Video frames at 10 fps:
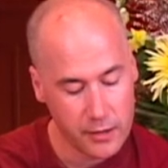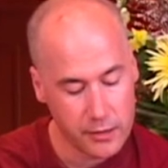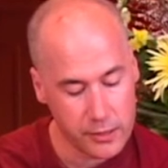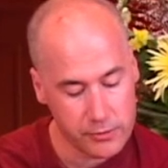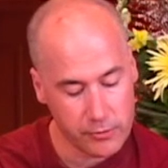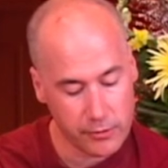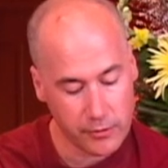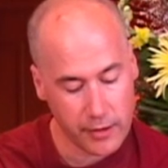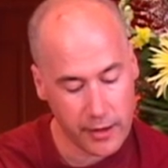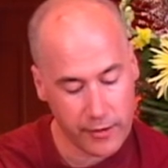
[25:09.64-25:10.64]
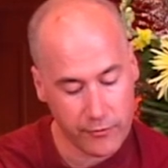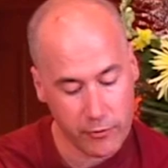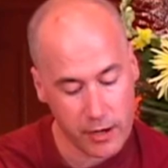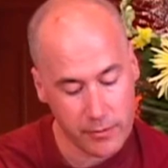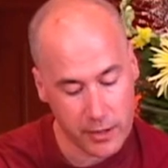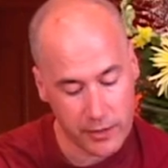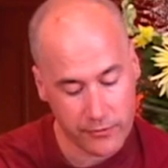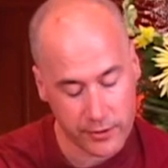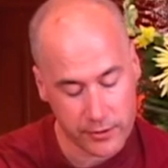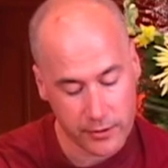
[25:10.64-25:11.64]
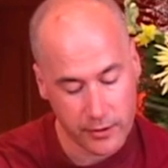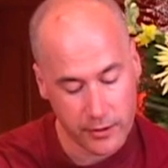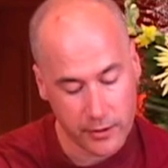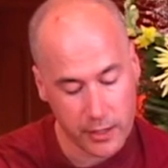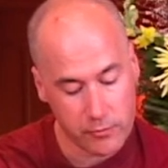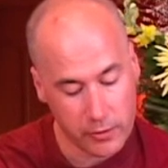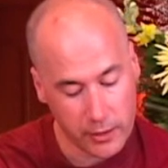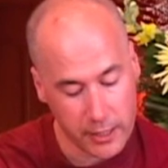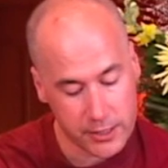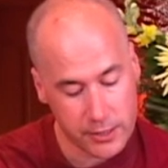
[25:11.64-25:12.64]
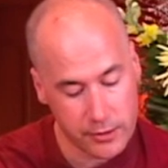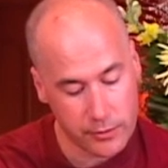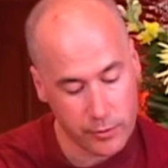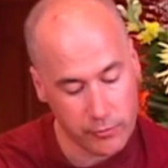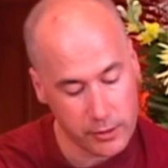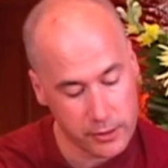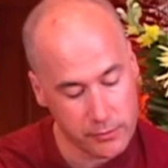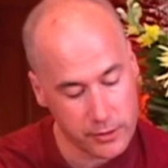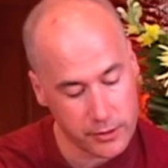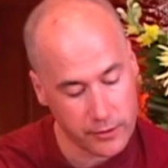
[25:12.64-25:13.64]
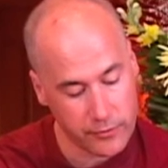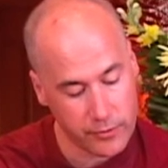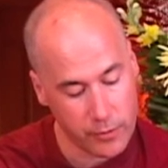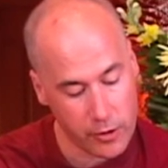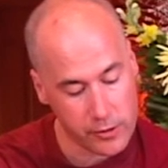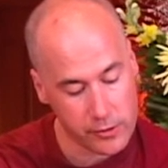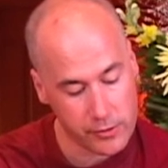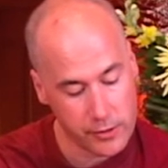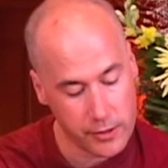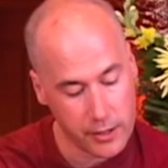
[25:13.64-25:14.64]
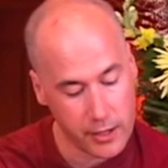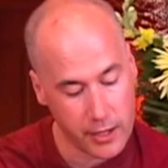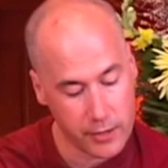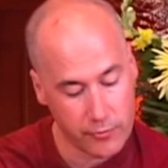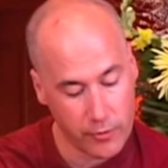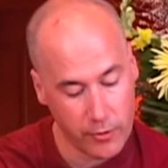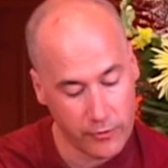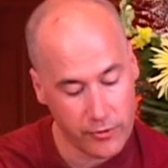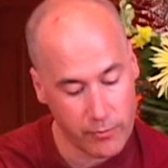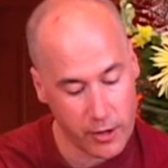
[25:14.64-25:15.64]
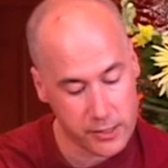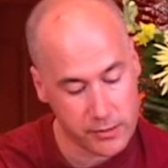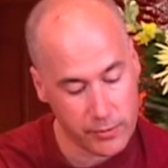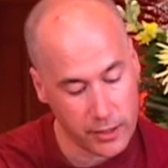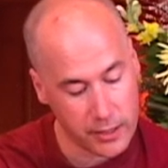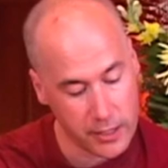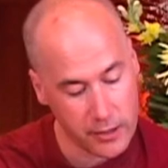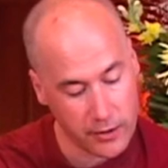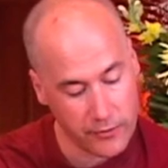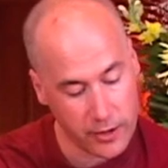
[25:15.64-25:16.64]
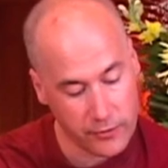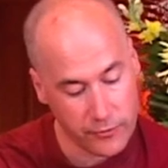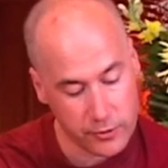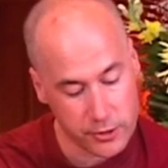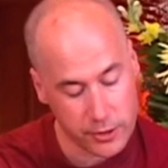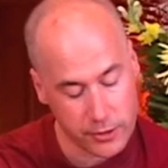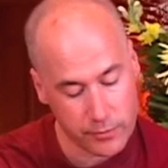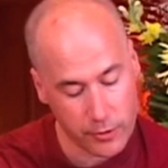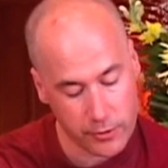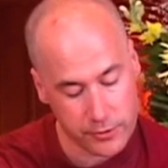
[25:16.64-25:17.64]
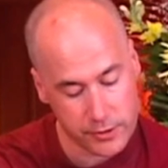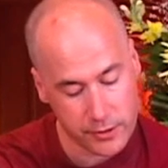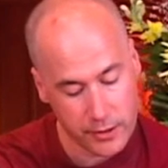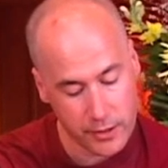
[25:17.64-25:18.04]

This will have great benefit. It will lessen the bewilderment of the bardo and remove the possibility of unfortunate births.